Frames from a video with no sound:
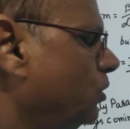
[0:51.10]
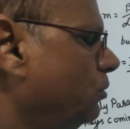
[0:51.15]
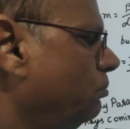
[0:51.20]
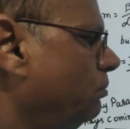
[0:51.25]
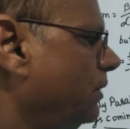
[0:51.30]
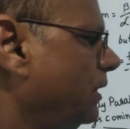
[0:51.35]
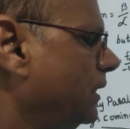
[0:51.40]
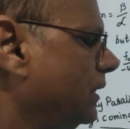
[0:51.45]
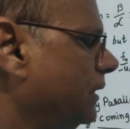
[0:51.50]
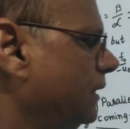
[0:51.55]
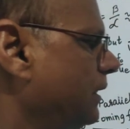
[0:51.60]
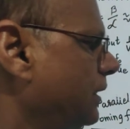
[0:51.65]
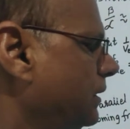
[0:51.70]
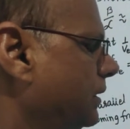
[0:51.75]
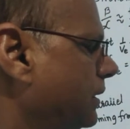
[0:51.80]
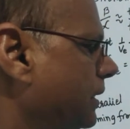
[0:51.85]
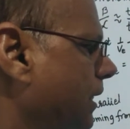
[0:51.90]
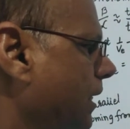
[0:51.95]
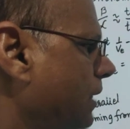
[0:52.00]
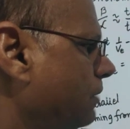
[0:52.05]
but this
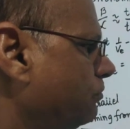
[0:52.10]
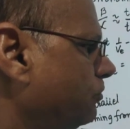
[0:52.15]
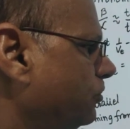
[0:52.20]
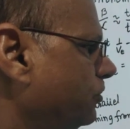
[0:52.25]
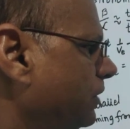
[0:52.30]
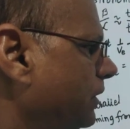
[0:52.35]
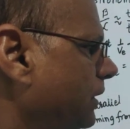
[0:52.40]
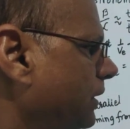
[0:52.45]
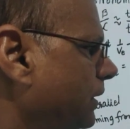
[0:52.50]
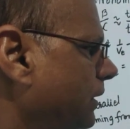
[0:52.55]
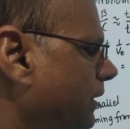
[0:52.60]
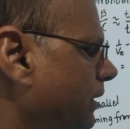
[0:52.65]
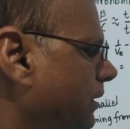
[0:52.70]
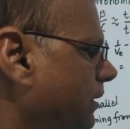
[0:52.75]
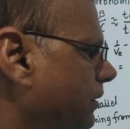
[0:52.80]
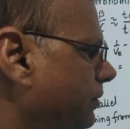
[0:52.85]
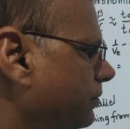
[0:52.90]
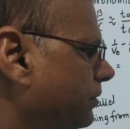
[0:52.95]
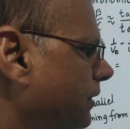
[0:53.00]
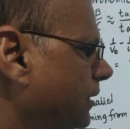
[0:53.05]
time we
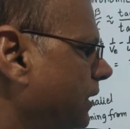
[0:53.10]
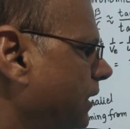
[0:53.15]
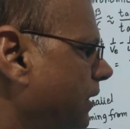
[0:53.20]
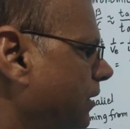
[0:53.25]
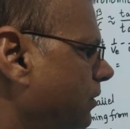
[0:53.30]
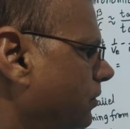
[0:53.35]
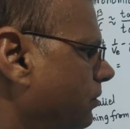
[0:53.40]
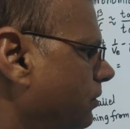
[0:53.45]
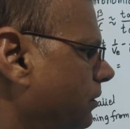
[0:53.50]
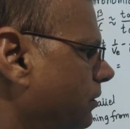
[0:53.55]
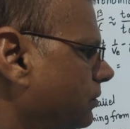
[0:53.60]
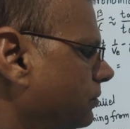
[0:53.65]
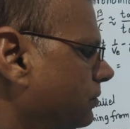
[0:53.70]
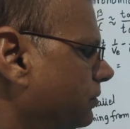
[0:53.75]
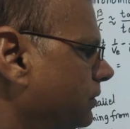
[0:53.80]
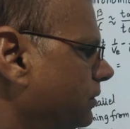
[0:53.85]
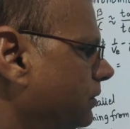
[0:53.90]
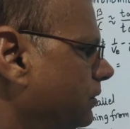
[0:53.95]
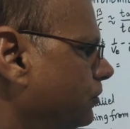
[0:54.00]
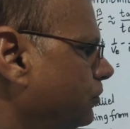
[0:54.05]
are not
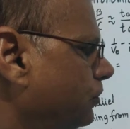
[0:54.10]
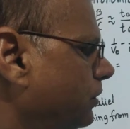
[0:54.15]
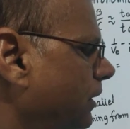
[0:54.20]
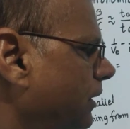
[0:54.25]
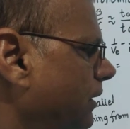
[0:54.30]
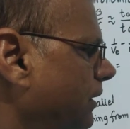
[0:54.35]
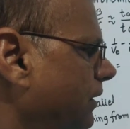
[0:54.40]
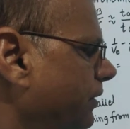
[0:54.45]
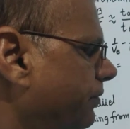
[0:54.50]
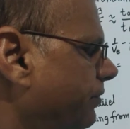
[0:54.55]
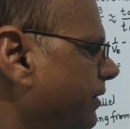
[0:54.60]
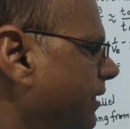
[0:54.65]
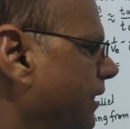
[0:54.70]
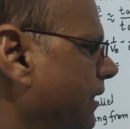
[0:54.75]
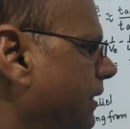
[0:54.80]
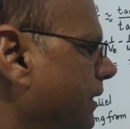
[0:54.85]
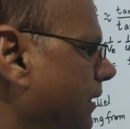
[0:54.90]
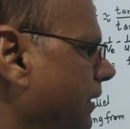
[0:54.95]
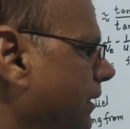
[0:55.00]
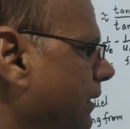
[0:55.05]
doing
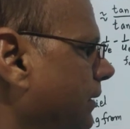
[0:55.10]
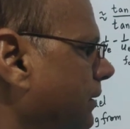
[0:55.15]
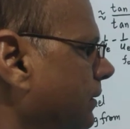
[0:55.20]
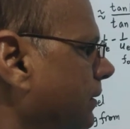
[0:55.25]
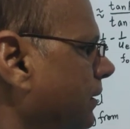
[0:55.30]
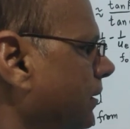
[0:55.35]
differently.